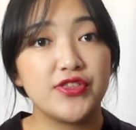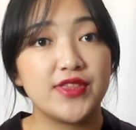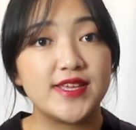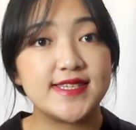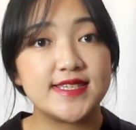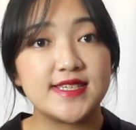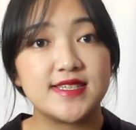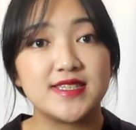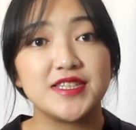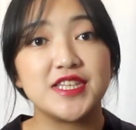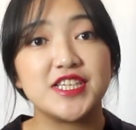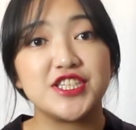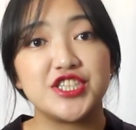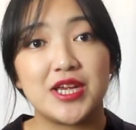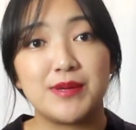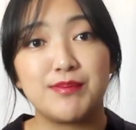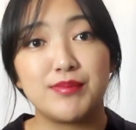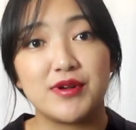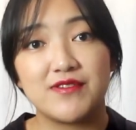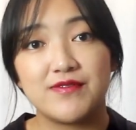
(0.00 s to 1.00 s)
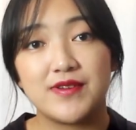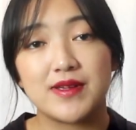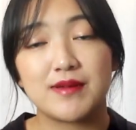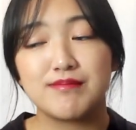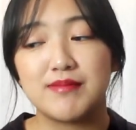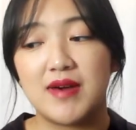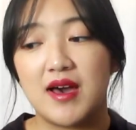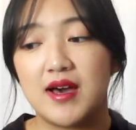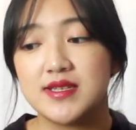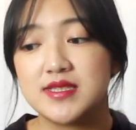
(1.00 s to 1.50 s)
This is in the shade
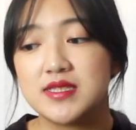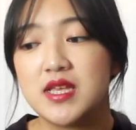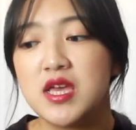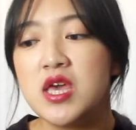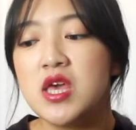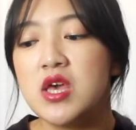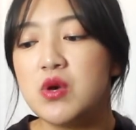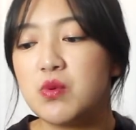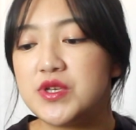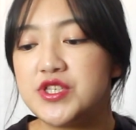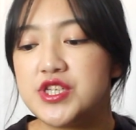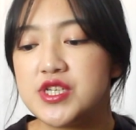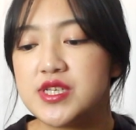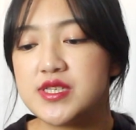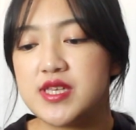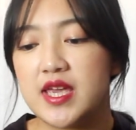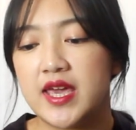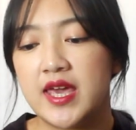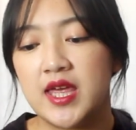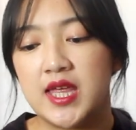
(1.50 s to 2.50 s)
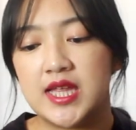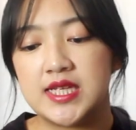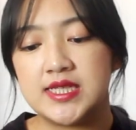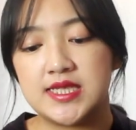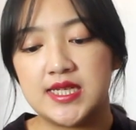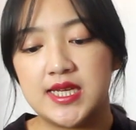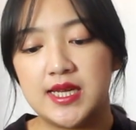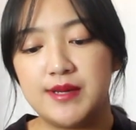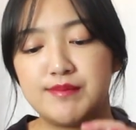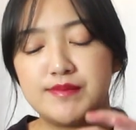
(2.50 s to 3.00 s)
Perfect Moss, which is a
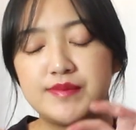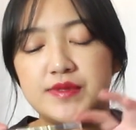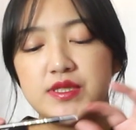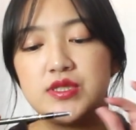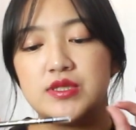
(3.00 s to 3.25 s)
deep